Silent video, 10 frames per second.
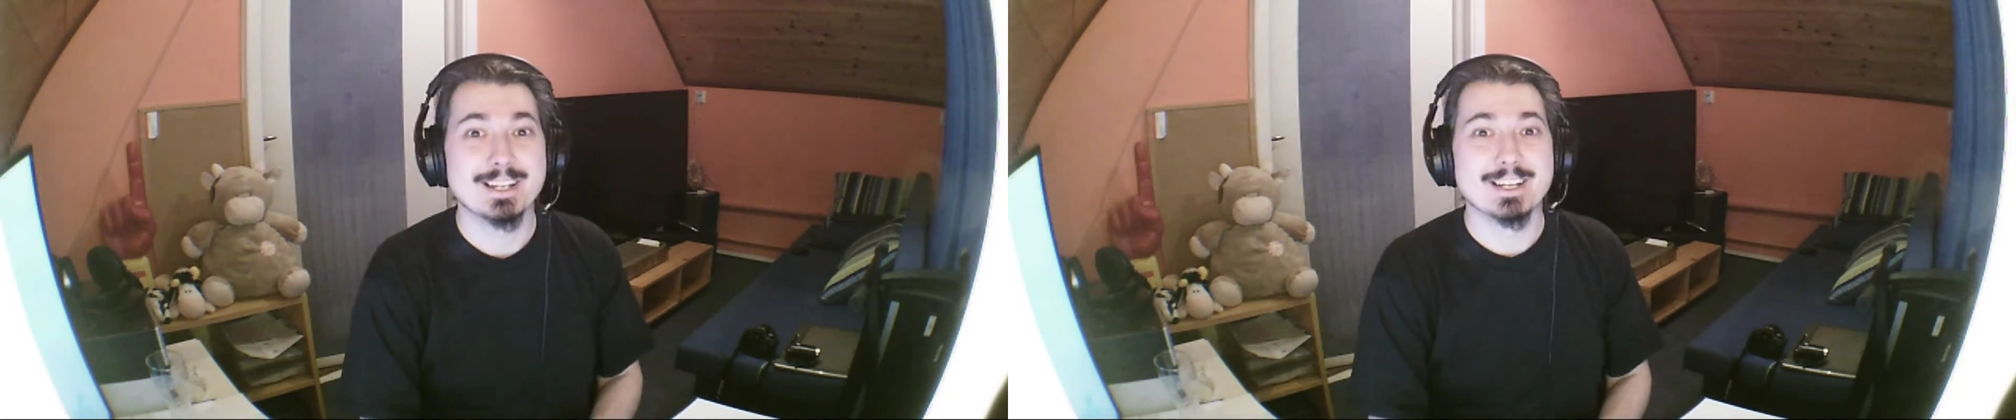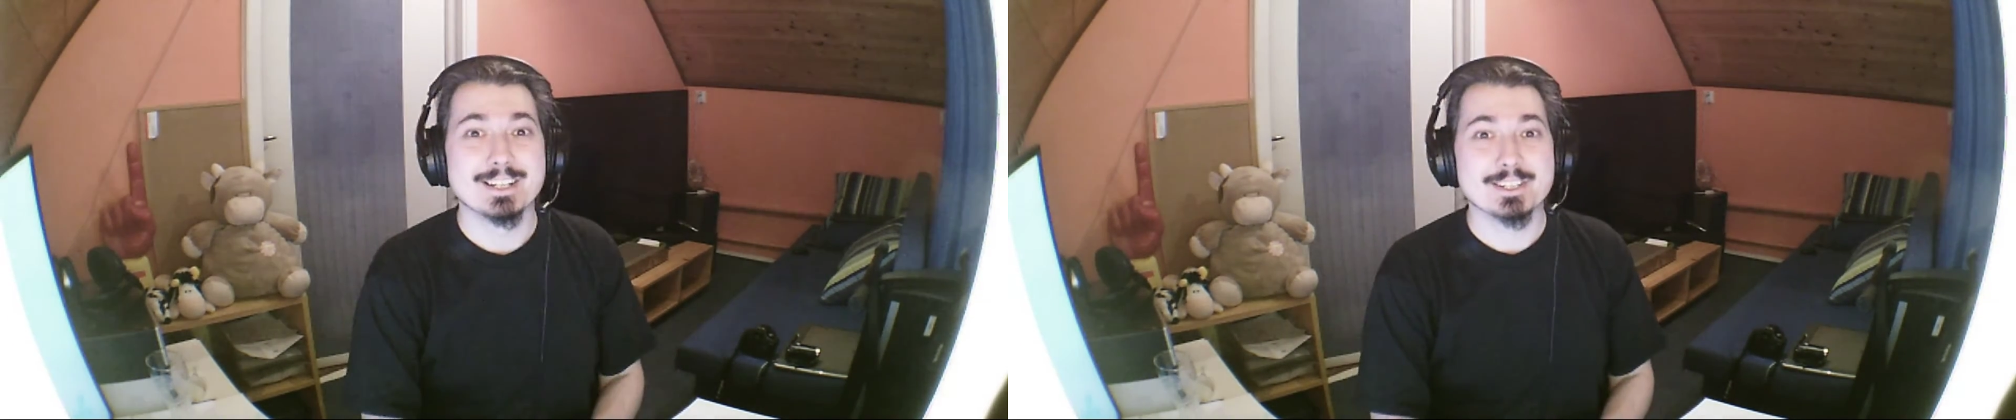
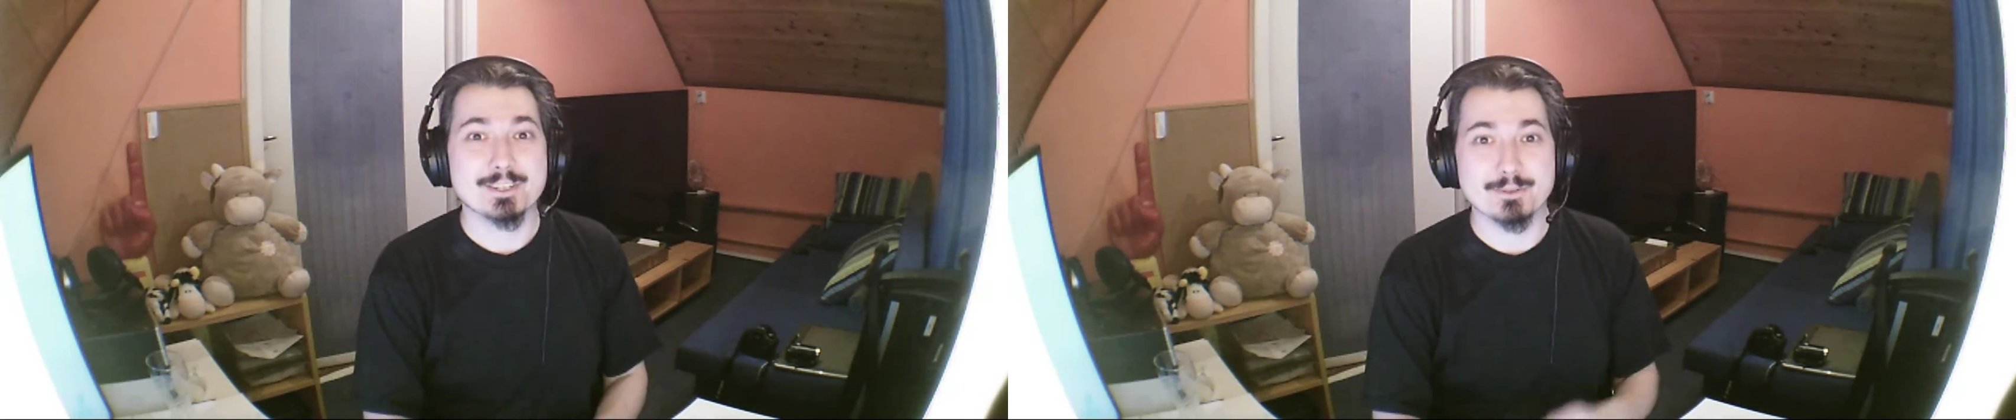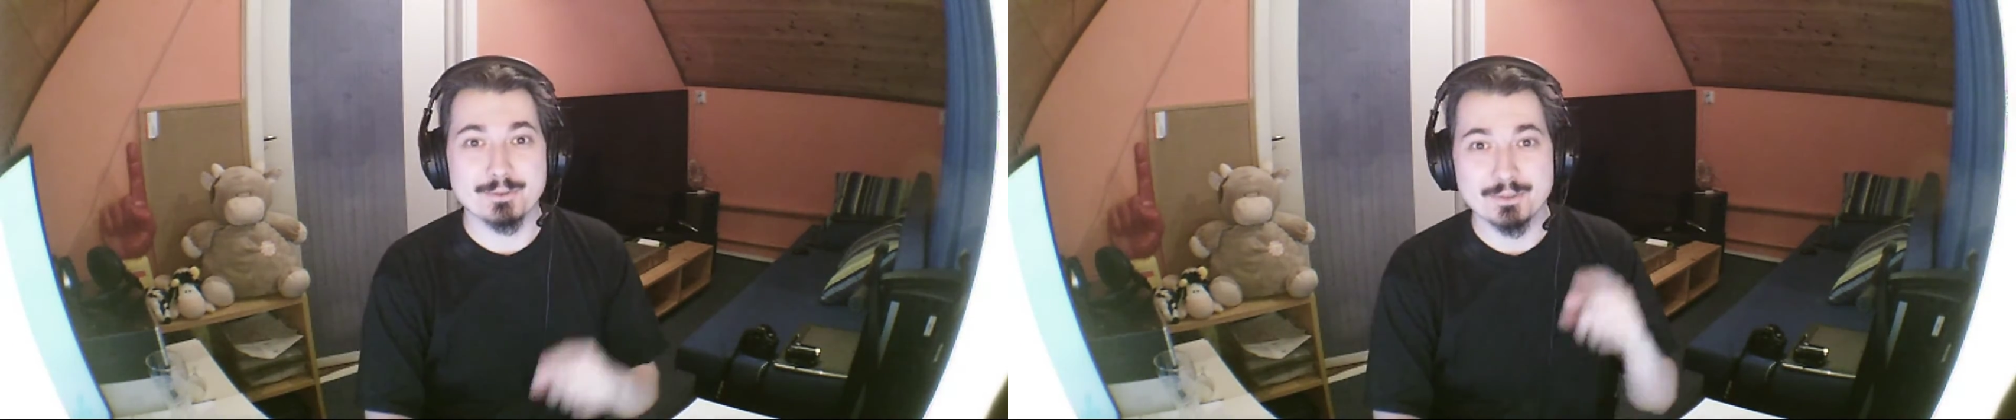So
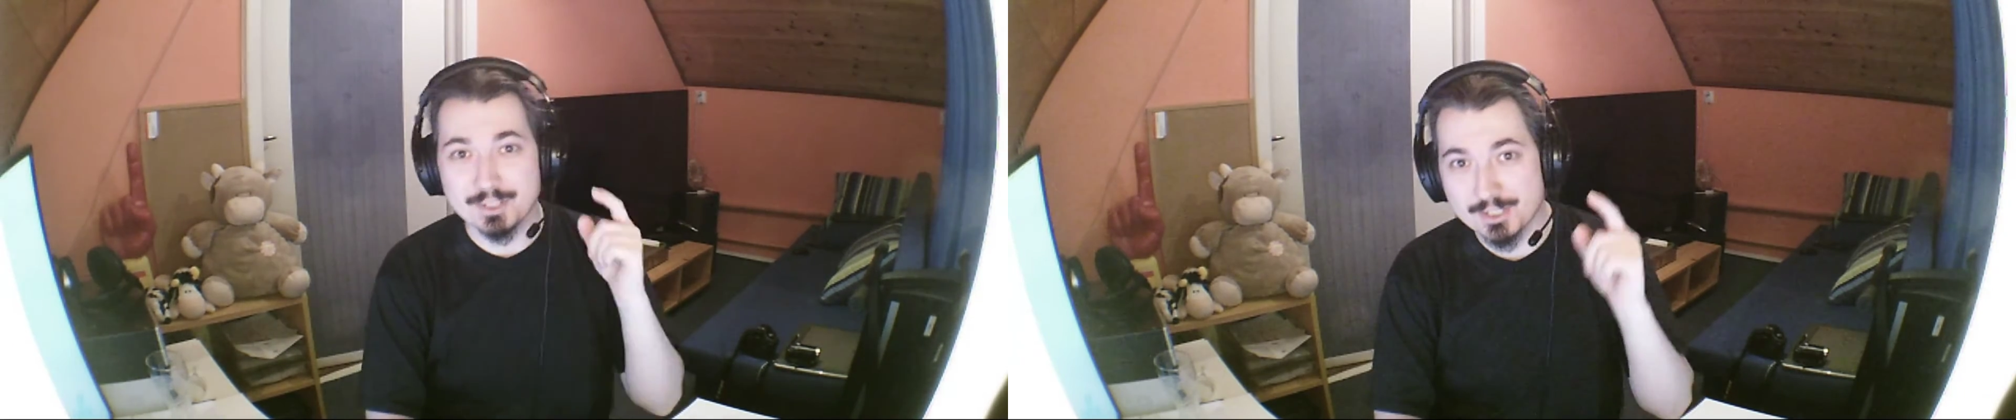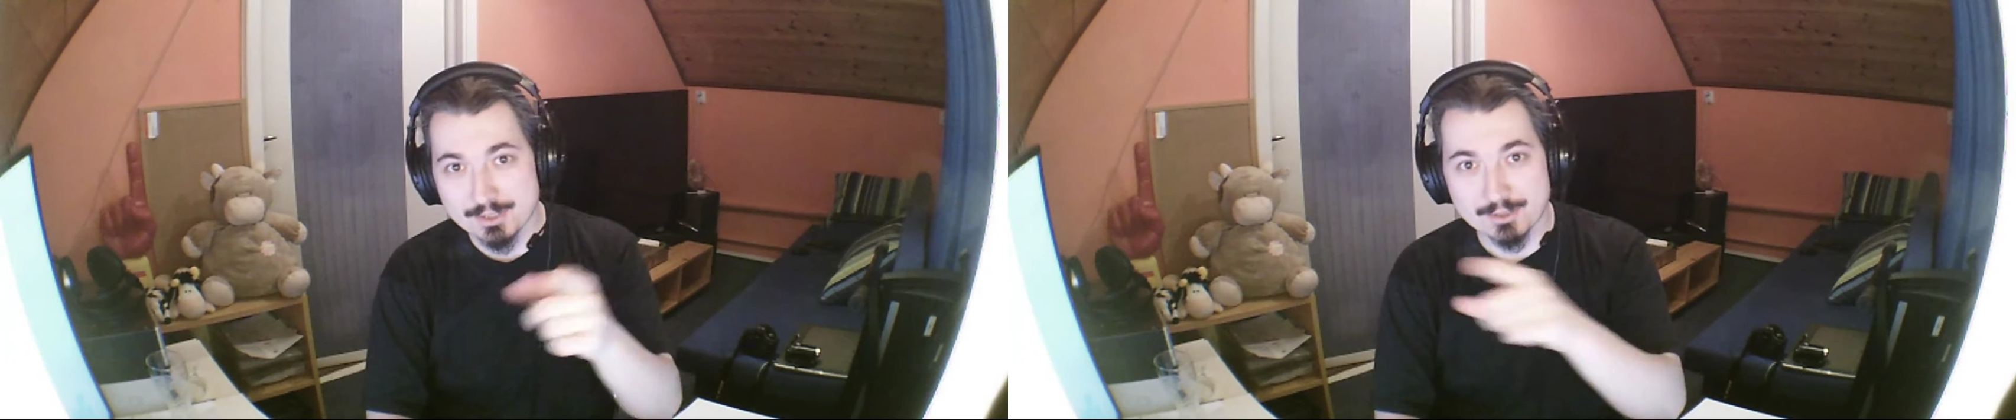this
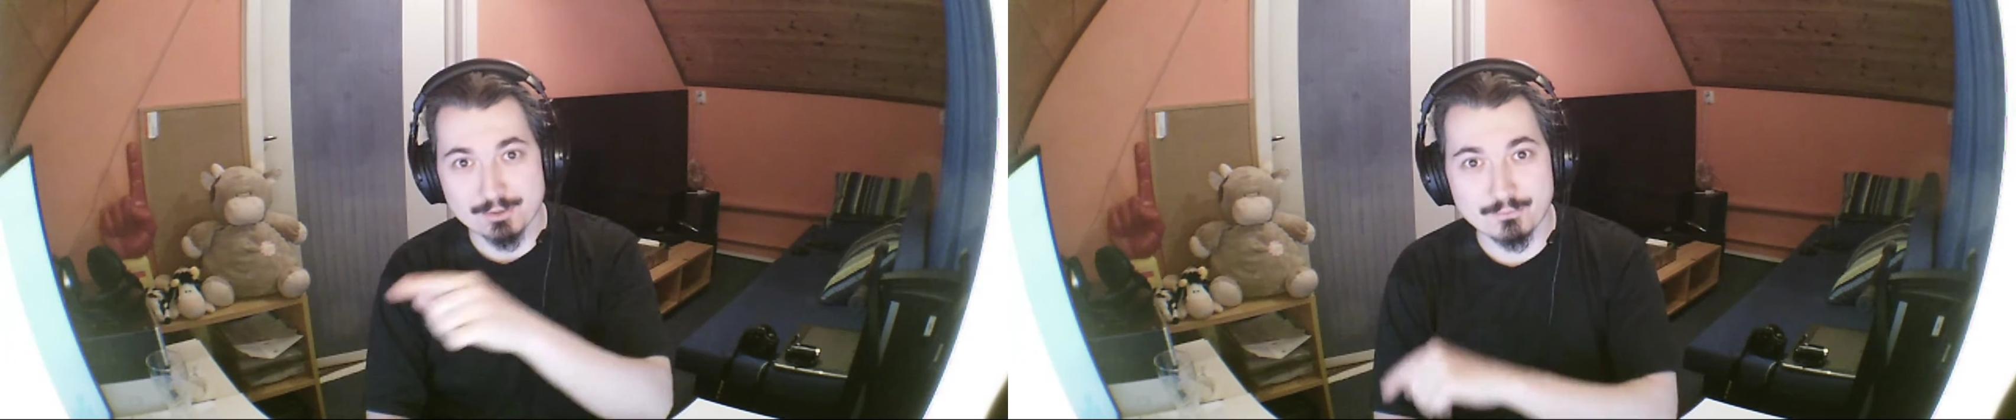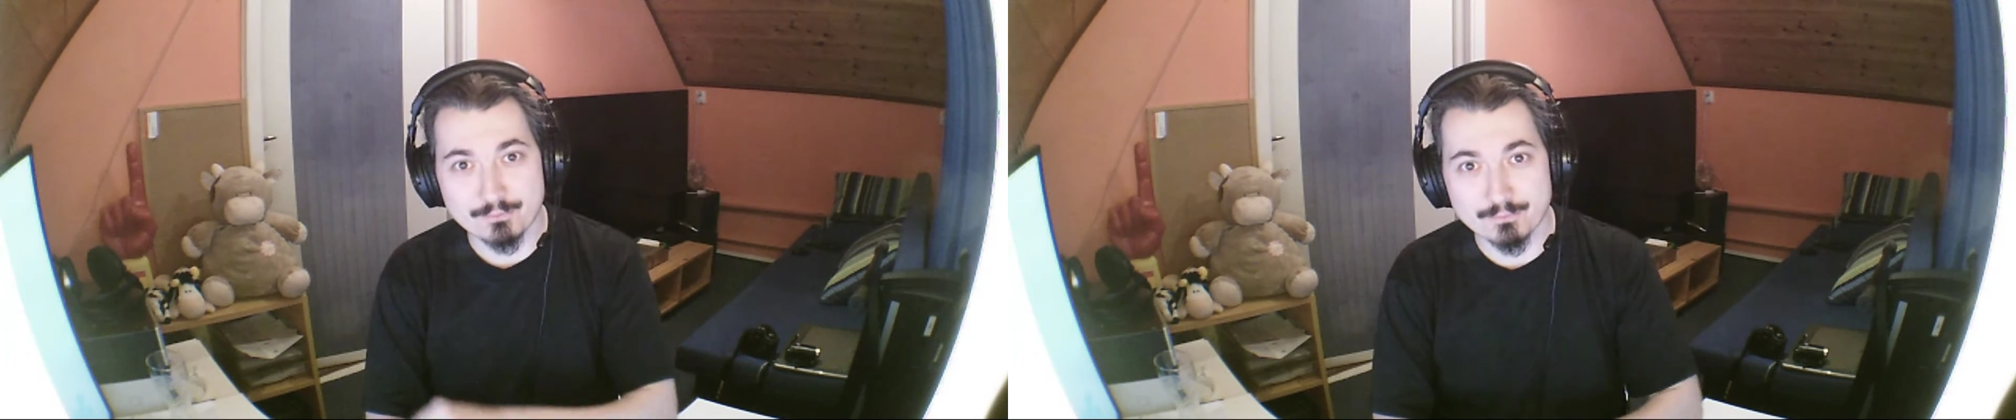is the
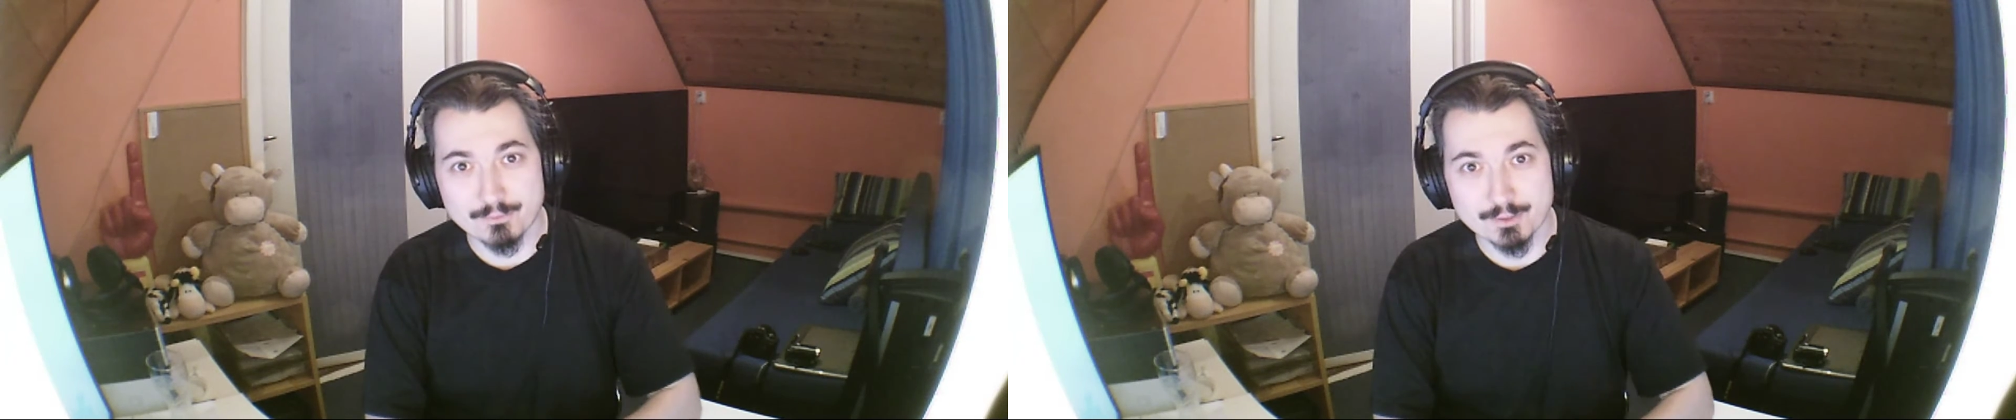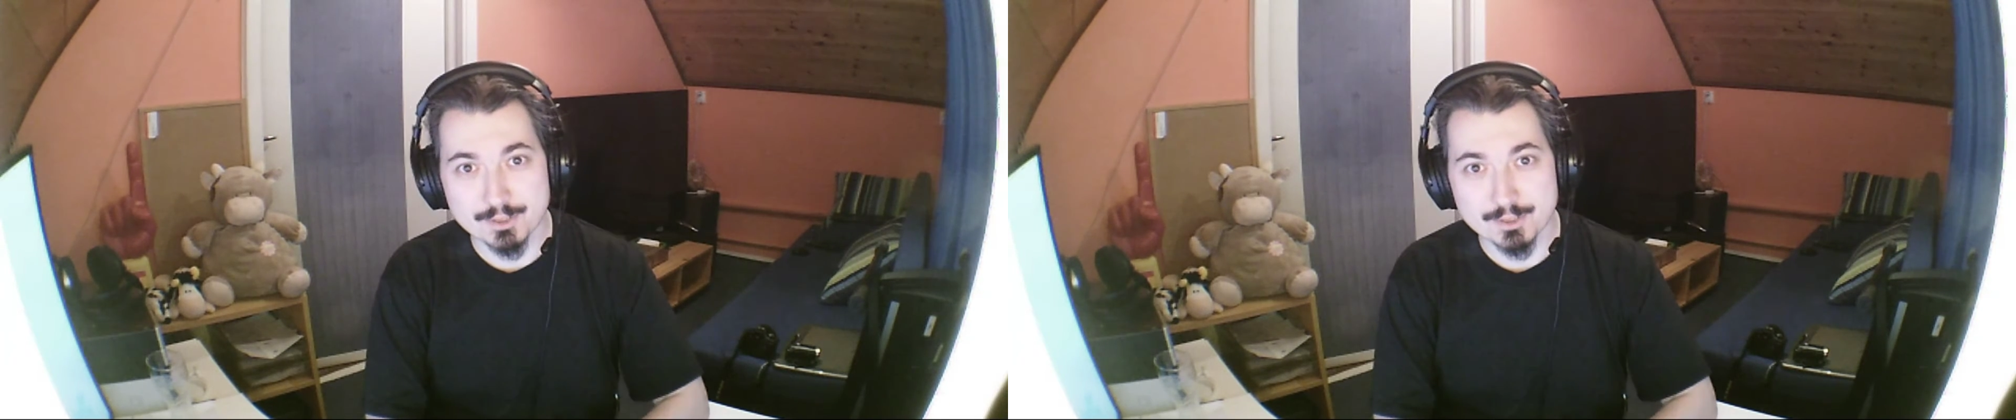first